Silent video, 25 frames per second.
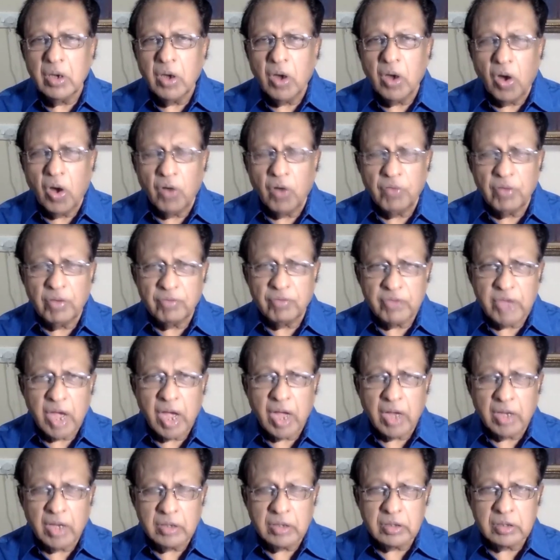of
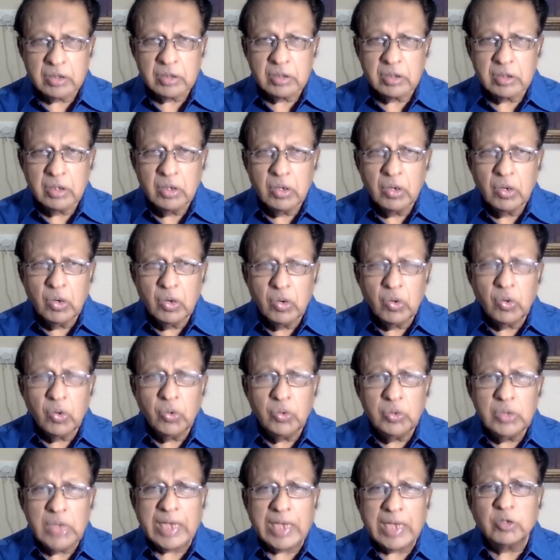Afghans
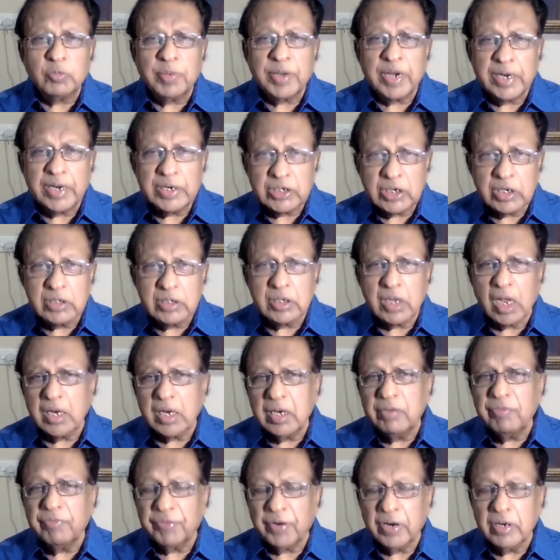whose aspirations are
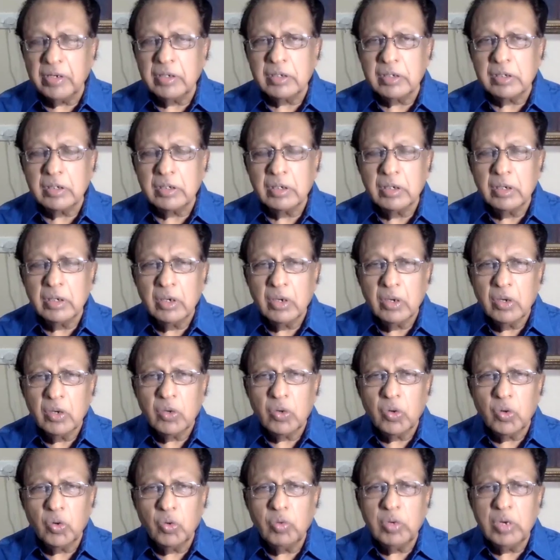different,
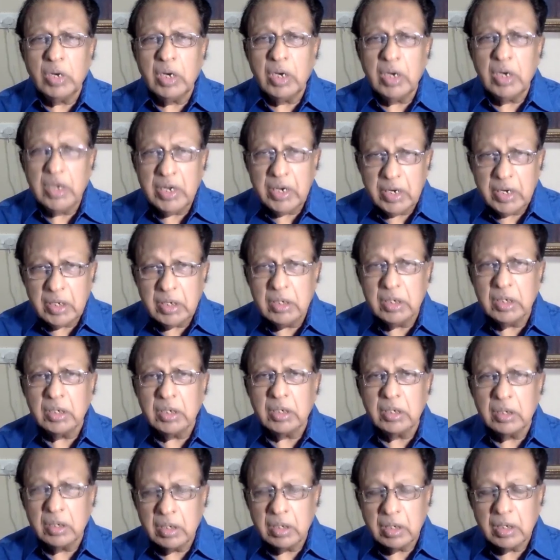who will need
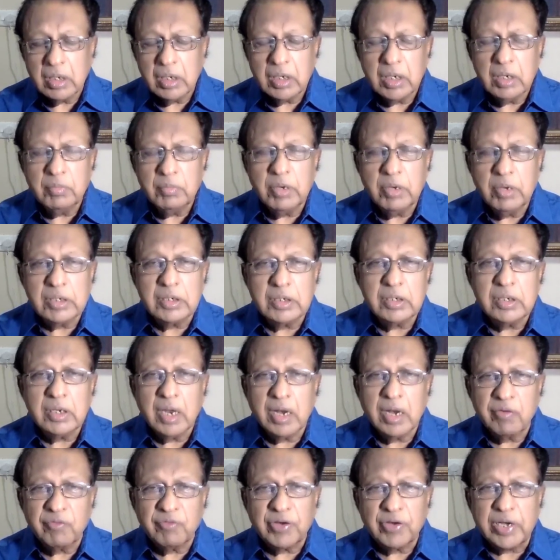liberty
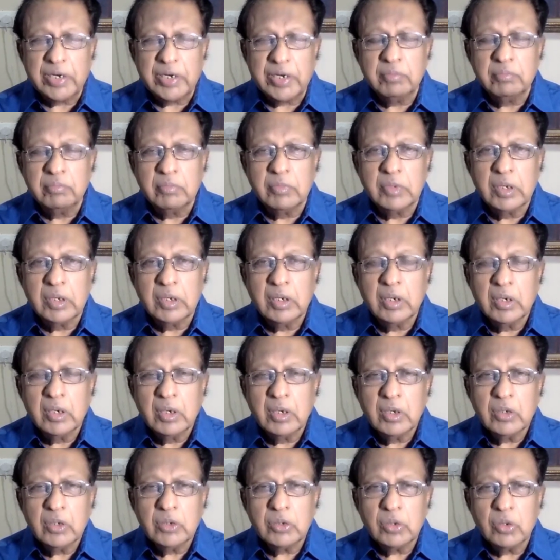and freedom.
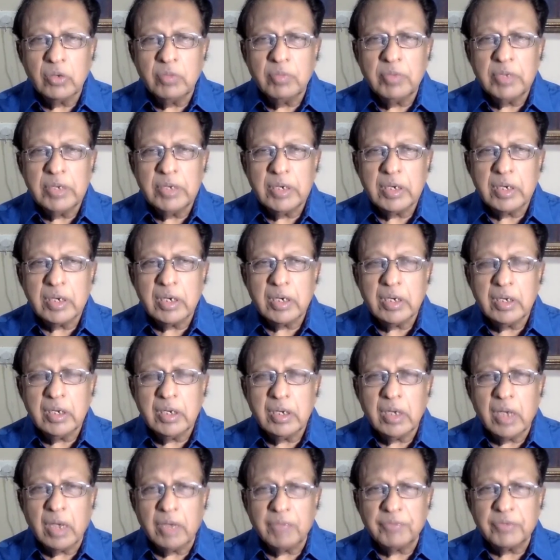So
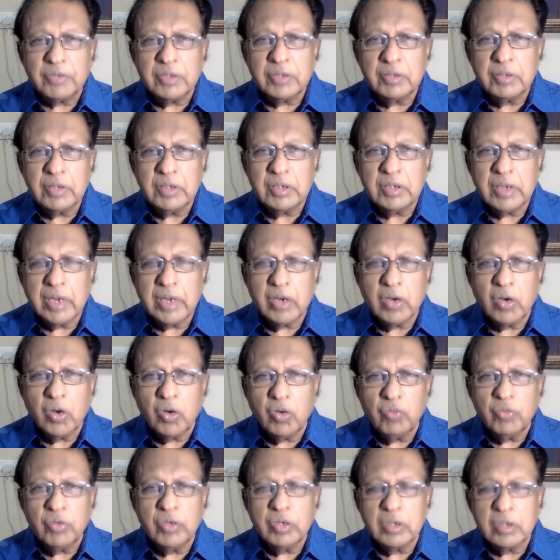immediately after the
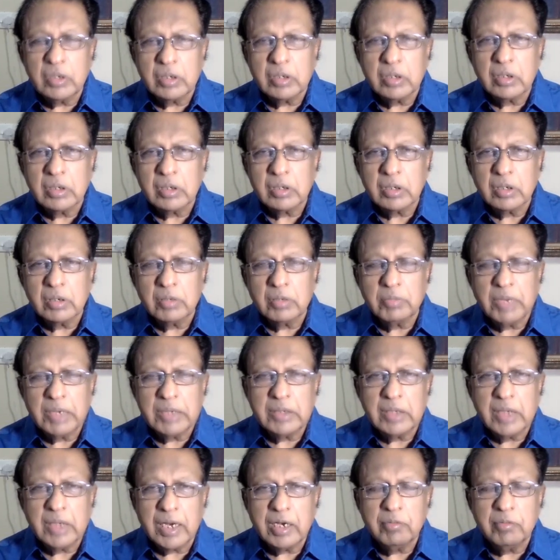takeover, by
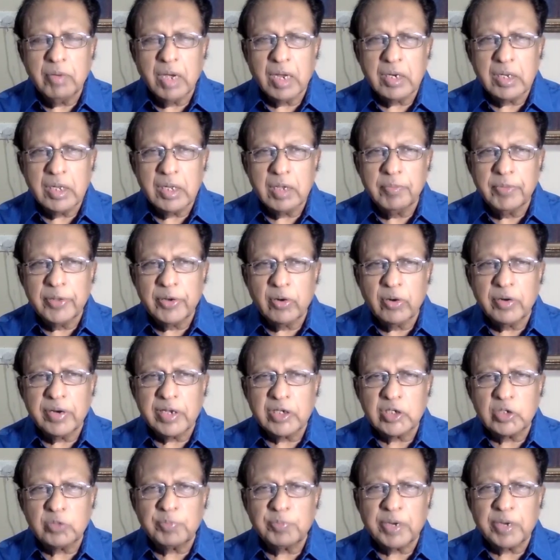Taliban, they may not
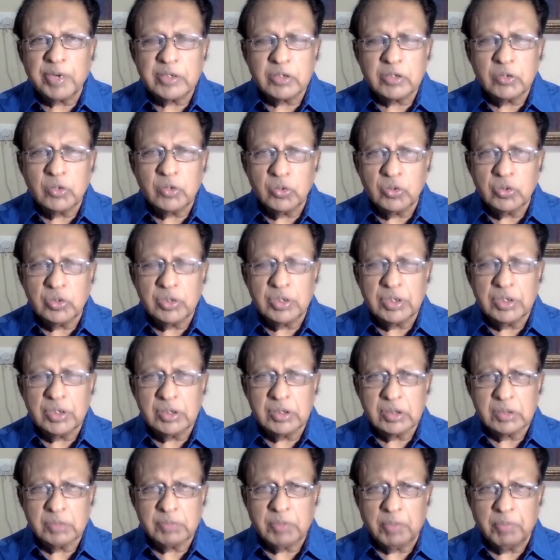express those
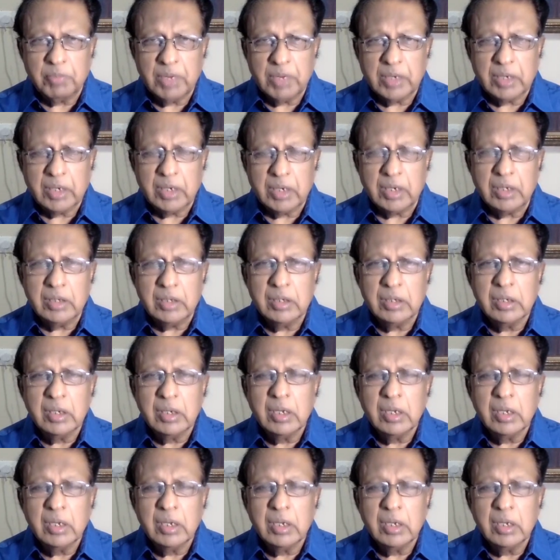things publicly,